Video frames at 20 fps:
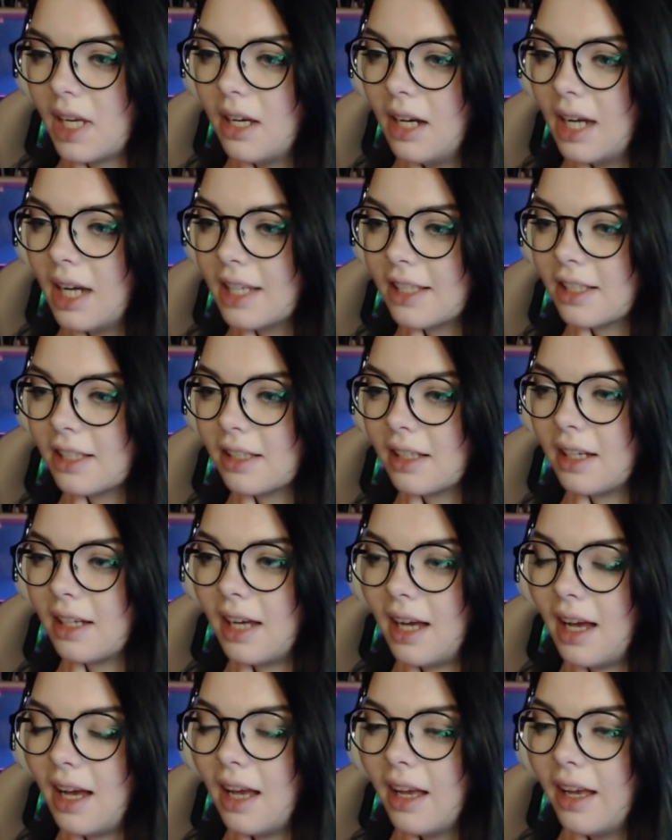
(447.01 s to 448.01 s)
long
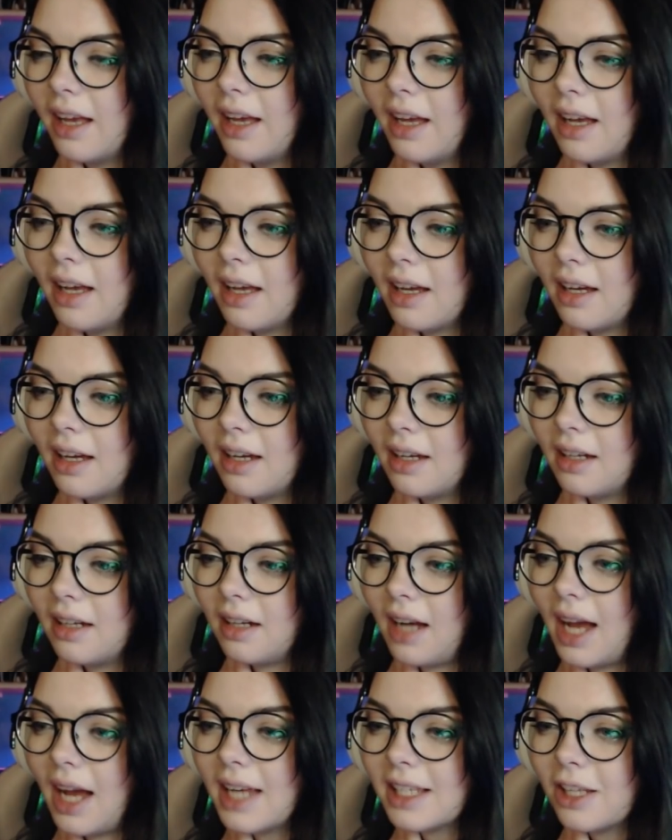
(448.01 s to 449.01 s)

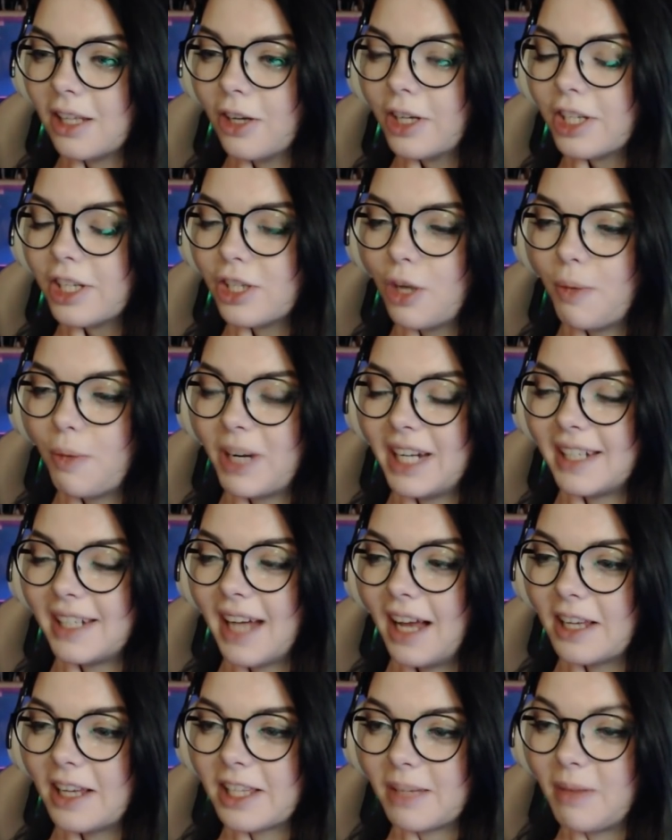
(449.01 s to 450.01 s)
as nobody
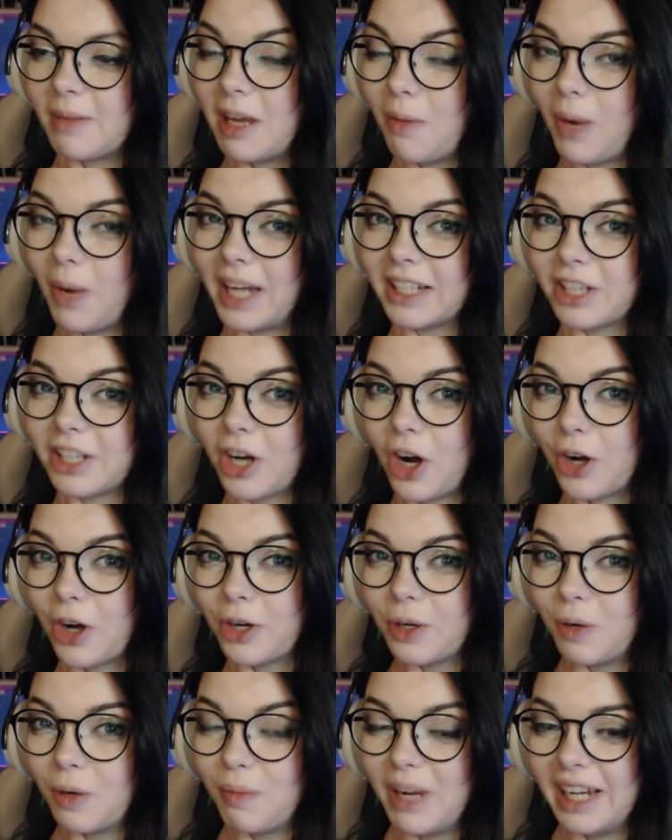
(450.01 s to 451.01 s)
tells him he went to hurt
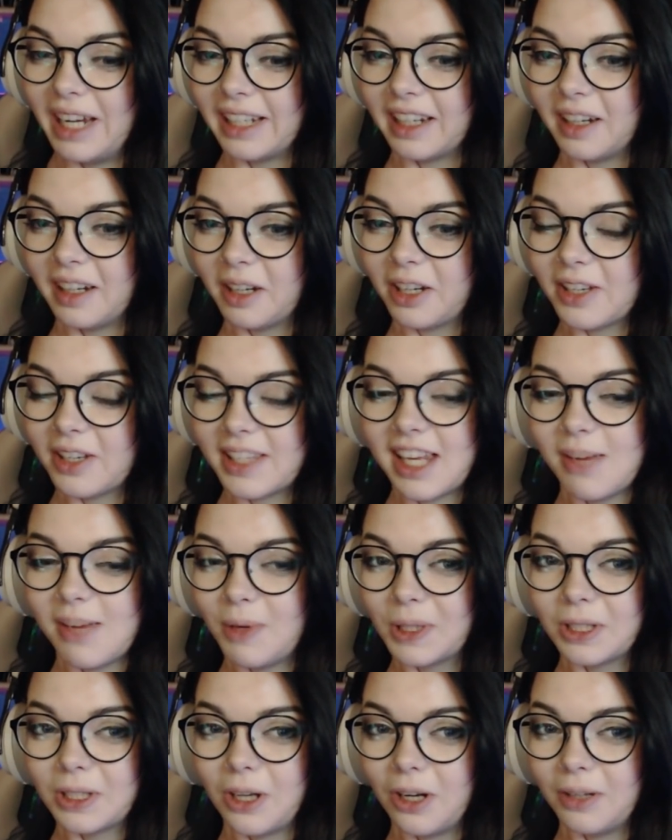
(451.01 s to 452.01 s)
Omega, because he will
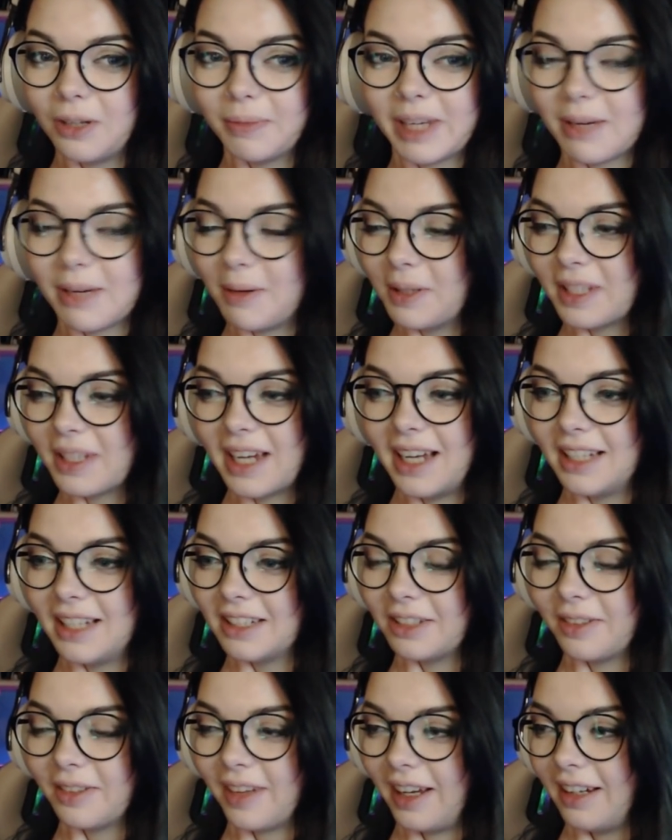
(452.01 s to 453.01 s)
not be able to
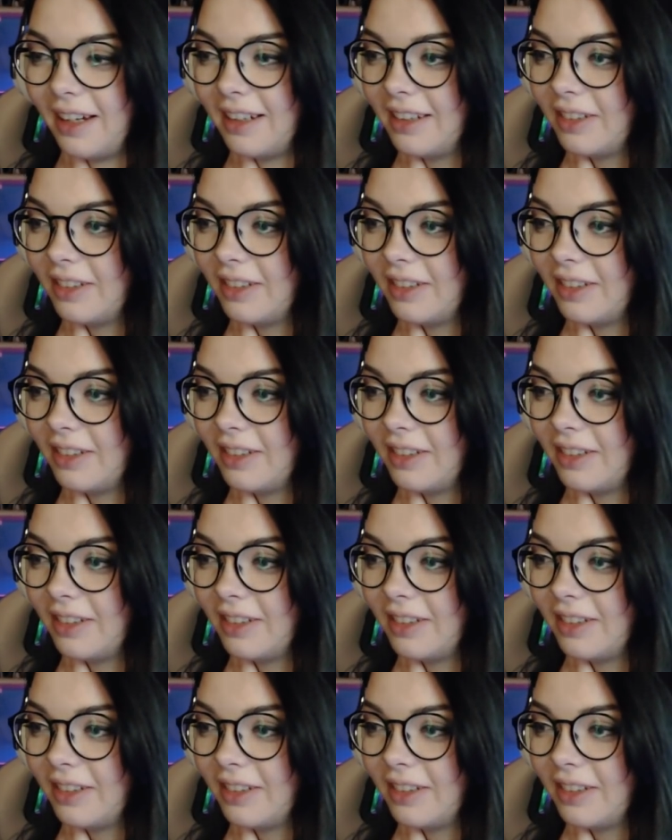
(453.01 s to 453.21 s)
handle that.